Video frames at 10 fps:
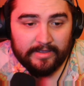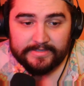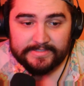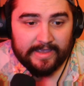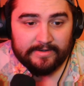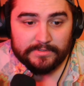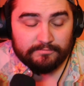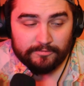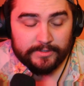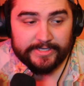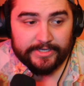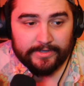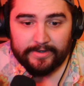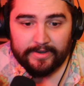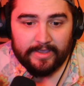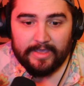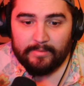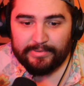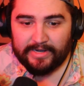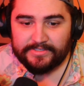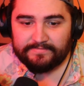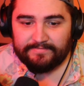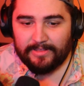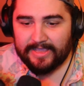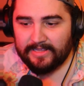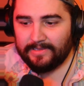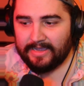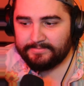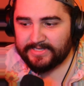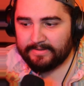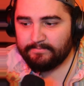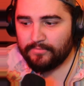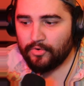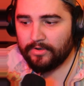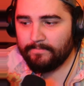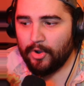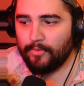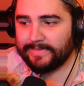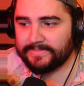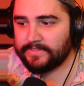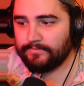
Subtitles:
His end was really good. But I just feel like Collapse had more moments